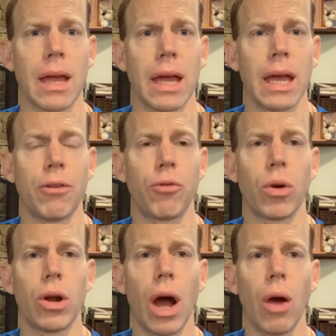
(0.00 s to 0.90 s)
if
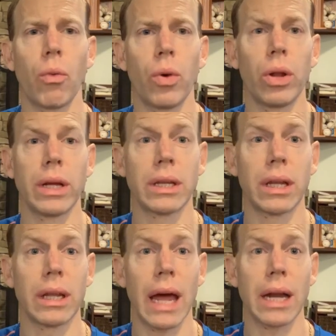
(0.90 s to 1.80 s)
we're not willing to
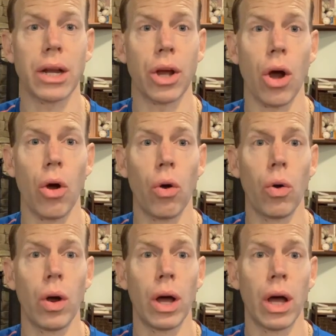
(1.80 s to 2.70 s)
let
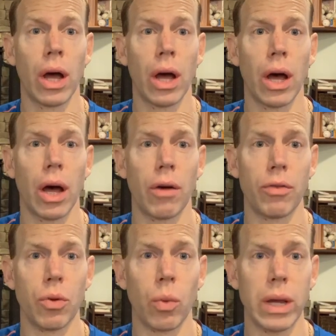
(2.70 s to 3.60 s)
go
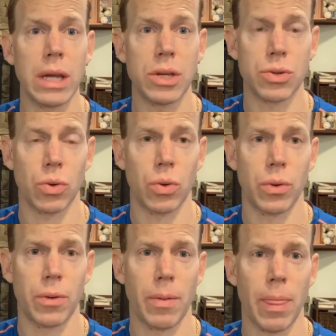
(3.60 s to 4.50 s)
of the weasel,
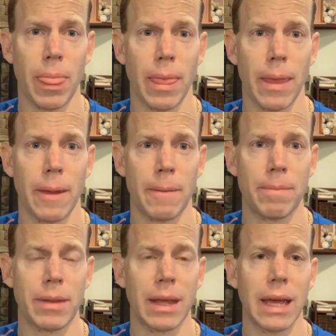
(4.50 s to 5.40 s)

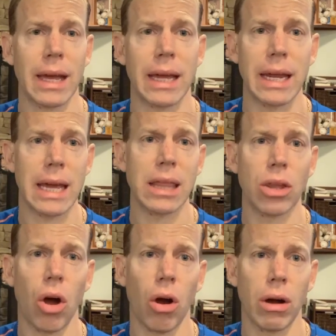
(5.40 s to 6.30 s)
it can eat the
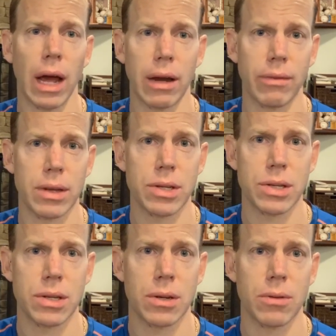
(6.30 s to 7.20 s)
heart out of us,
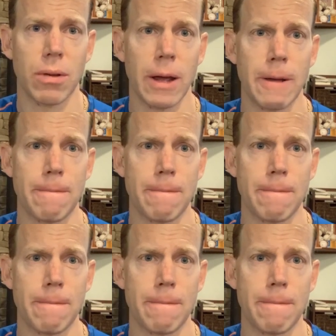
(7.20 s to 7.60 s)
right?